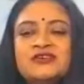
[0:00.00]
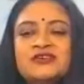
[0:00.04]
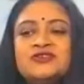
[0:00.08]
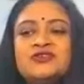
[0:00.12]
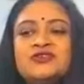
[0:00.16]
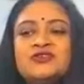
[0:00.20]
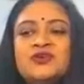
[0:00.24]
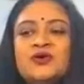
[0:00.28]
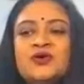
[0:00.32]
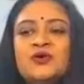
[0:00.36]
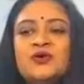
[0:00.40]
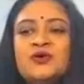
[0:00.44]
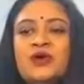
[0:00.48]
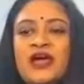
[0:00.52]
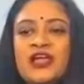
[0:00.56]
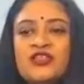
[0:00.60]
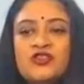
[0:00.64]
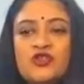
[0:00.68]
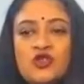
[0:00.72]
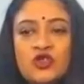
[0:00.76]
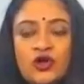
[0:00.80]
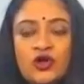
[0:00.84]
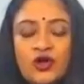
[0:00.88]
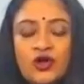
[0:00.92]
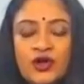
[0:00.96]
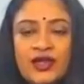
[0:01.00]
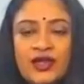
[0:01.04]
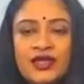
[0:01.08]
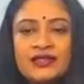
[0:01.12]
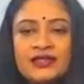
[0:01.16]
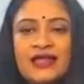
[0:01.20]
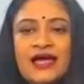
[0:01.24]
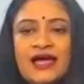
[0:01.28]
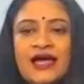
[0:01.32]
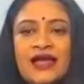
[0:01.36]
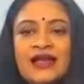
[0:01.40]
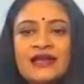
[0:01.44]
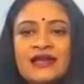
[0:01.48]
So
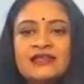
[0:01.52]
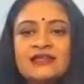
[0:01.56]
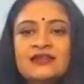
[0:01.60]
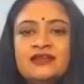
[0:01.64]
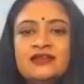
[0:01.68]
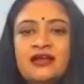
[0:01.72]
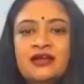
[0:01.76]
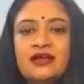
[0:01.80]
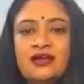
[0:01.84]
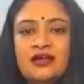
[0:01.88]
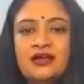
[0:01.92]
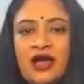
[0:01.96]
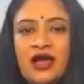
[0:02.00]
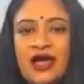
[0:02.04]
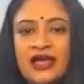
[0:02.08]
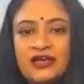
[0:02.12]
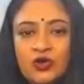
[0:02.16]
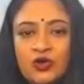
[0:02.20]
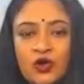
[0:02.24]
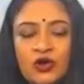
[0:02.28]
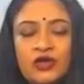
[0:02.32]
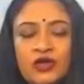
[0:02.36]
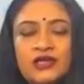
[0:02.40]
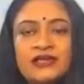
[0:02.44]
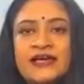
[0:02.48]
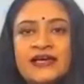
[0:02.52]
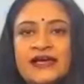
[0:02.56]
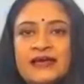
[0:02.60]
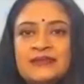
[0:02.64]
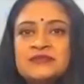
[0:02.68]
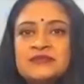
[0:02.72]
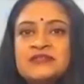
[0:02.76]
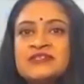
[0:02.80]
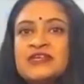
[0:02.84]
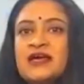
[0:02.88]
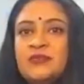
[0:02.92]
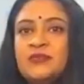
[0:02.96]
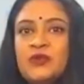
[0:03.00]
ensuring that at all
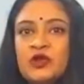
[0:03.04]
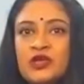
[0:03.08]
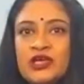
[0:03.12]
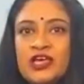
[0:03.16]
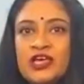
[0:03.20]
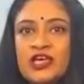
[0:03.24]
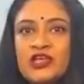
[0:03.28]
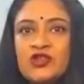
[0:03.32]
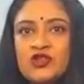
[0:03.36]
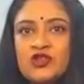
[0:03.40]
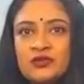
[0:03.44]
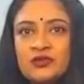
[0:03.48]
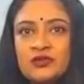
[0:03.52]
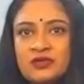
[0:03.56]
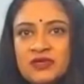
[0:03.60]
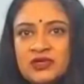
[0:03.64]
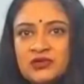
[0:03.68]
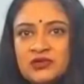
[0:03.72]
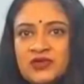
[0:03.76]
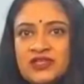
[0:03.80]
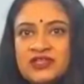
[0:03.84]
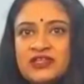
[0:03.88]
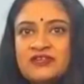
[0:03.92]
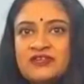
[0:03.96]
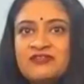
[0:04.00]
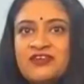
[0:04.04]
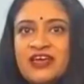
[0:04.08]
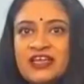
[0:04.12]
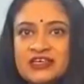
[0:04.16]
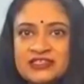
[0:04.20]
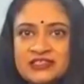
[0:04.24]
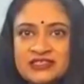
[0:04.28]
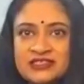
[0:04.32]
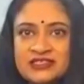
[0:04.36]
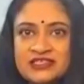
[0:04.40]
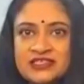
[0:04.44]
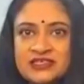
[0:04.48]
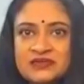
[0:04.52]
times communication between the
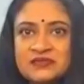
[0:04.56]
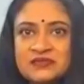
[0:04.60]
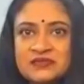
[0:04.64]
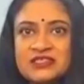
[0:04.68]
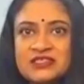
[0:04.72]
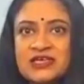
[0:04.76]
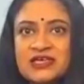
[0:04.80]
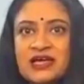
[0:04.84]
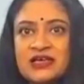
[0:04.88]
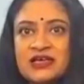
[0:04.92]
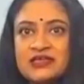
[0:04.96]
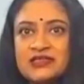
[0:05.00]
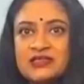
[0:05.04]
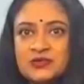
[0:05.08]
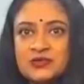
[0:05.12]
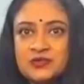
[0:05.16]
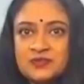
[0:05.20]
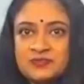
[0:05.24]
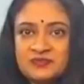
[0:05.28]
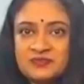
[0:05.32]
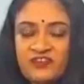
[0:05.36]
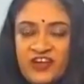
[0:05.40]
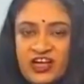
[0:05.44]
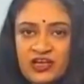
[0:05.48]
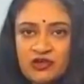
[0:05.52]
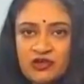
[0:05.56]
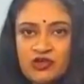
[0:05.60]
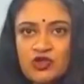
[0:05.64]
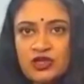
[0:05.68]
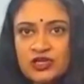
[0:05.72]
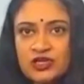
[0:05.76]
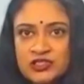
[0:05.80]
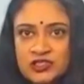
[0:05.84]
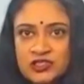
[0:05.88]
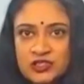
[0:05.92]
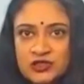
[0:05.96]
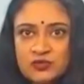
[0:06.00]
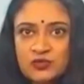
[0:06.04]
various teams is
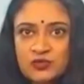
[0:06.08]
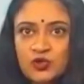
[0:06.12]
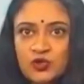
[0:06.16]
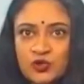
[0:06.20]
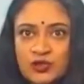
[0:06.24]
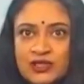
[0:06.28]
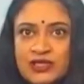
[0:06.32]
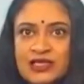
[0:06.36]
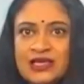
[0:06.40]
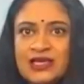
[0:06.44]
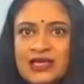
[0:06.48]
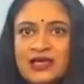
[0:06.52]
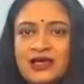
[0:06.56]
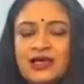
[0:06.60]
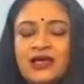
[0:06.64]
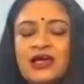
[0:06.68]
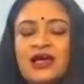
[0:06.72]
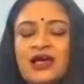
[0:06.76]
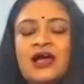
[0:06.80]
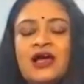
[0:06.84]
functioning smoothly